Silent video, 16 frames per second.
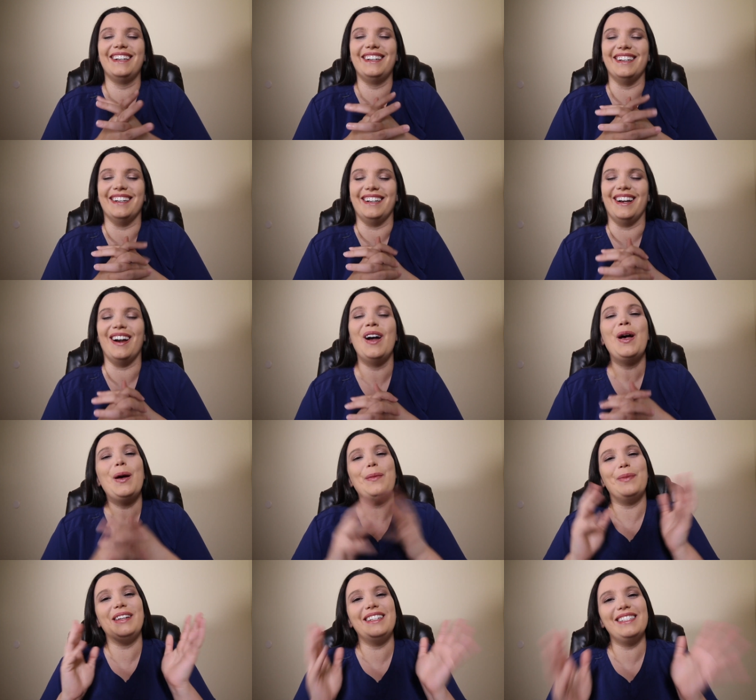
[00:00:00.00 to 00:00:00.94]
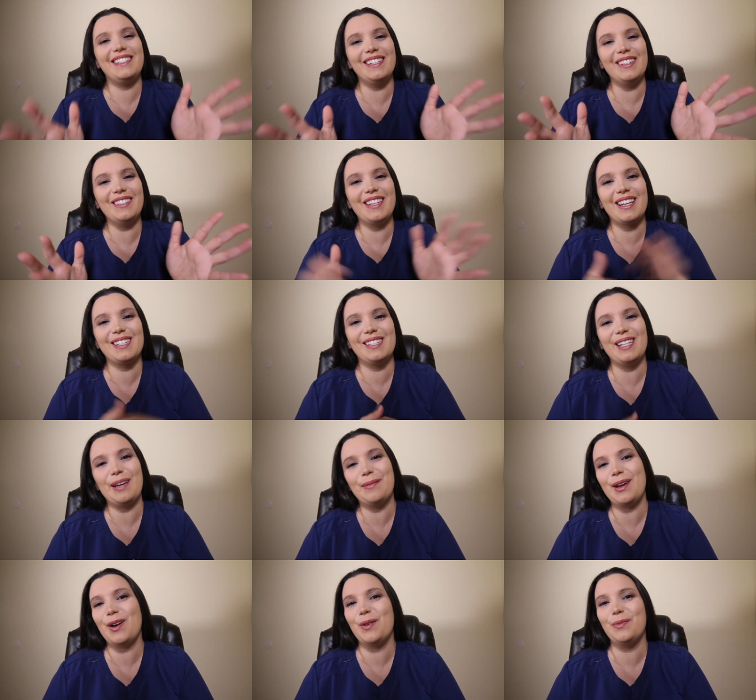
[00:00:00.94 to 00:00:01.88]
But until next
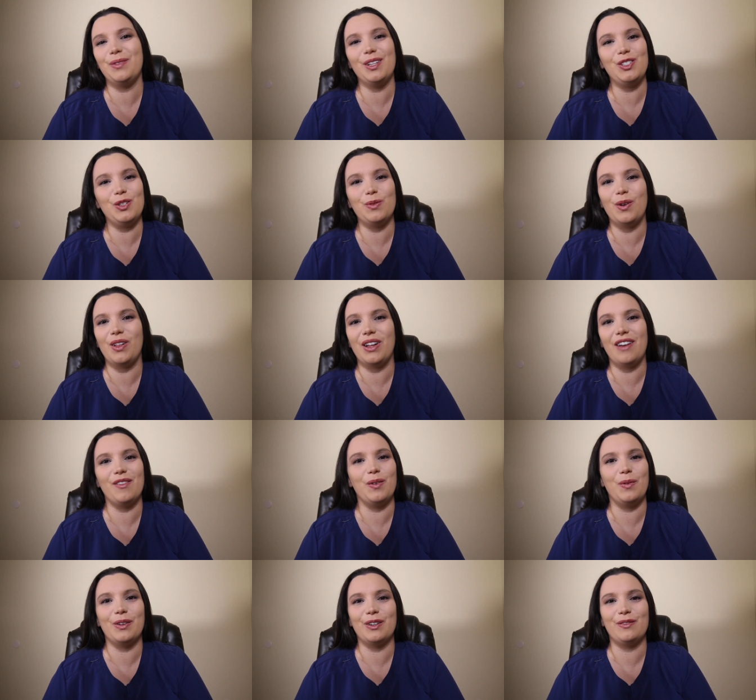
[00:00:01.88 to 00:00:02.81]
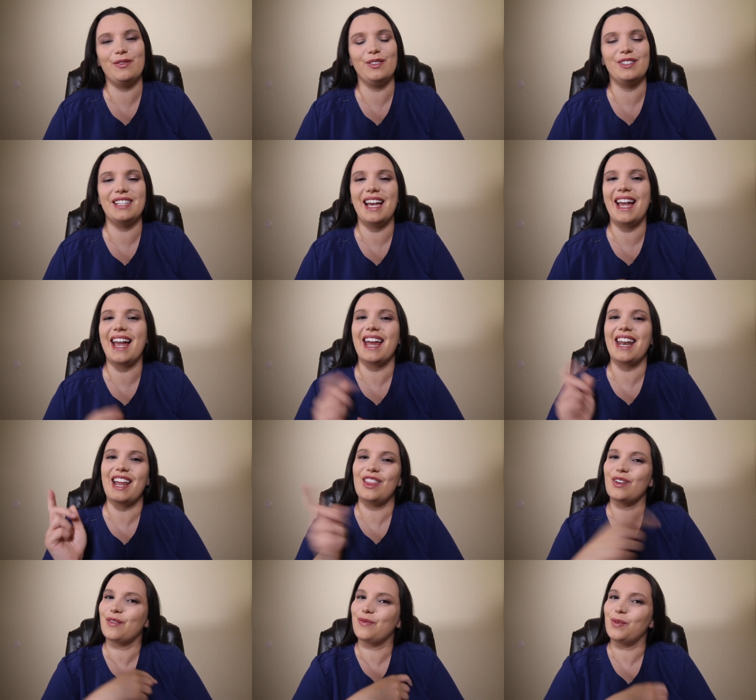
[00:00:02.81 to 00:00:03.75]
time, I hope that you all have a wonderful day, and
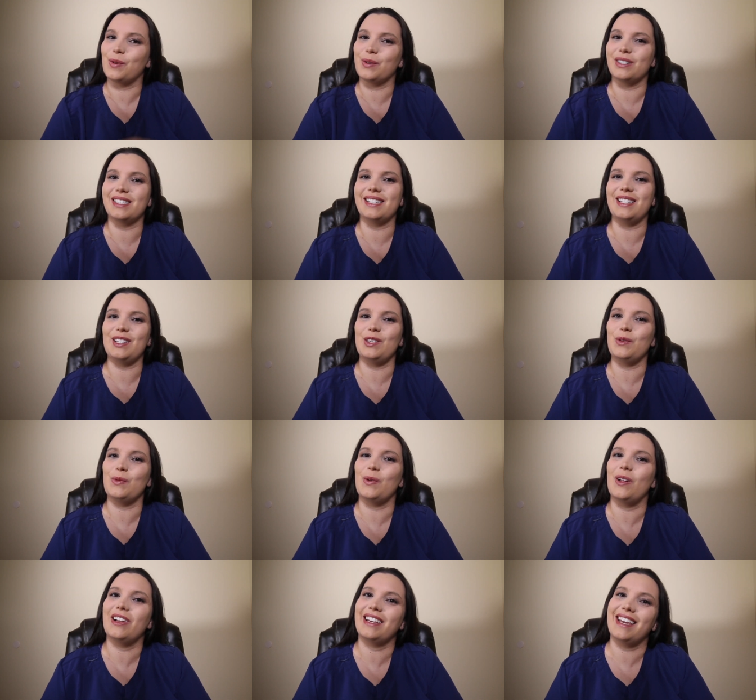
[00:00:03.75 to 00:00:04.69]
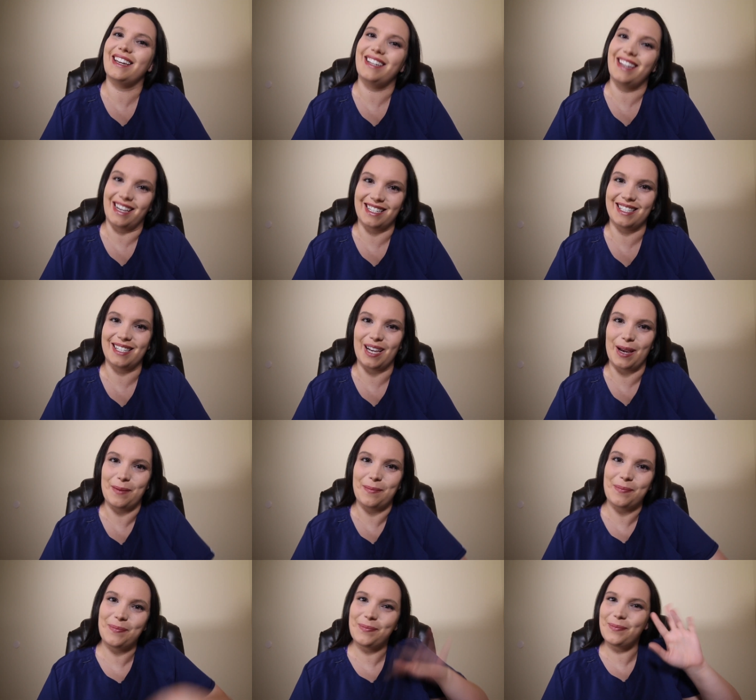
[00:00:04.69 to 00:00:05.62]
I look forward to seeing you all again next
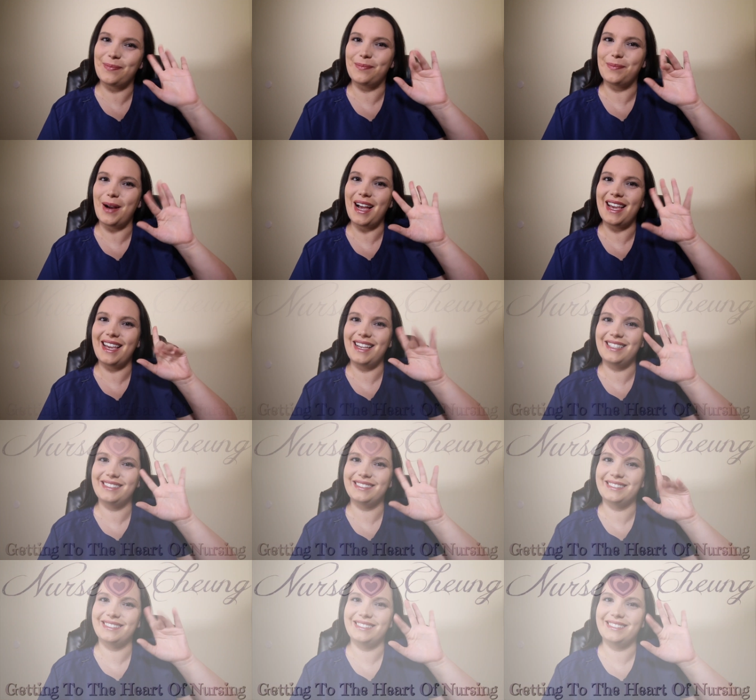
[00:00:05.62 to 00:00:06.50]
time. Bye!